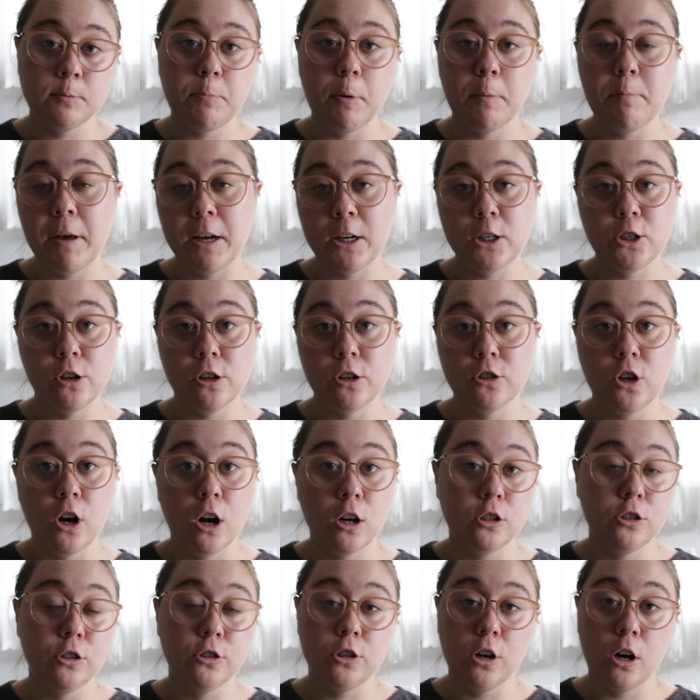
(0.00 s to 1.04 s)
but make sure to
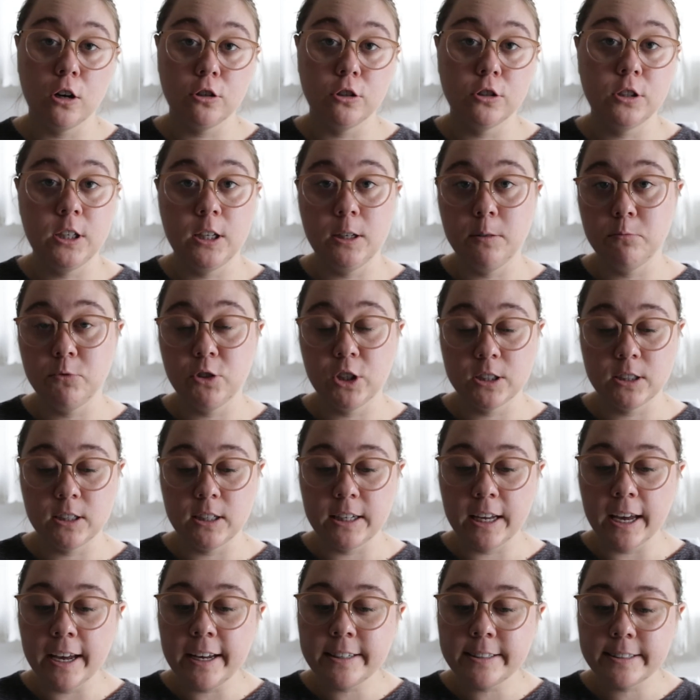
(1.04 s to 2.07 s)
talk to your doctor team just in
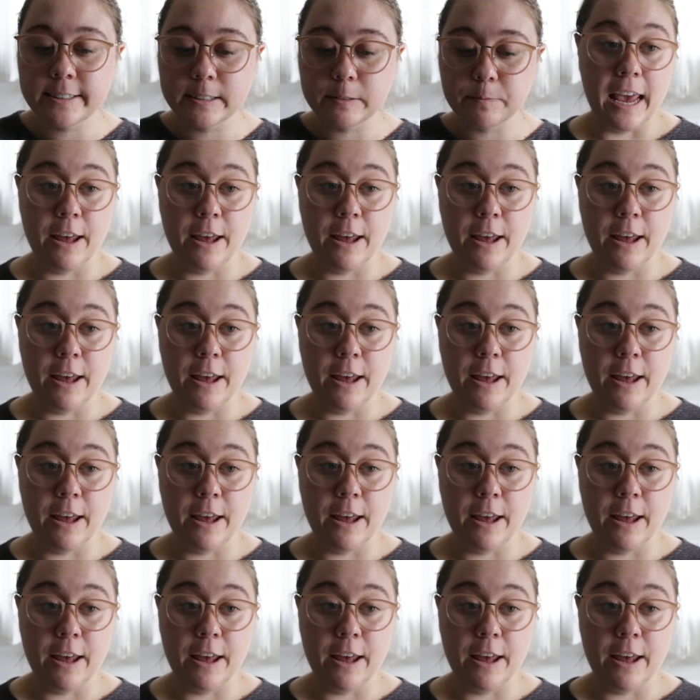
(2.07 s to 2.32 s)
case.